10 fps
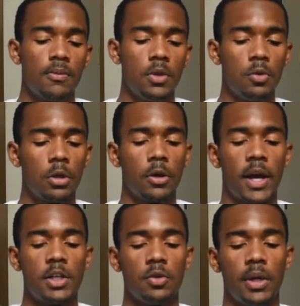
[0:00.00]
you would
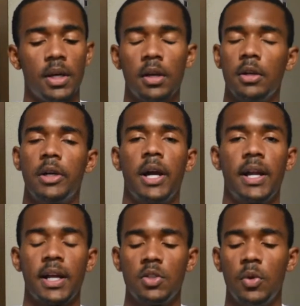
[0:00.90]
graduate undergrad
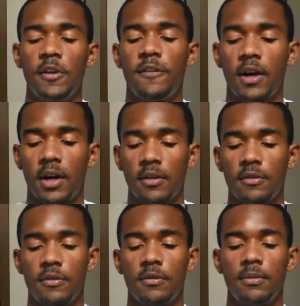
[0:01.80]
at
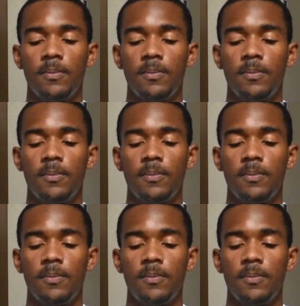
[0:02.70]
25,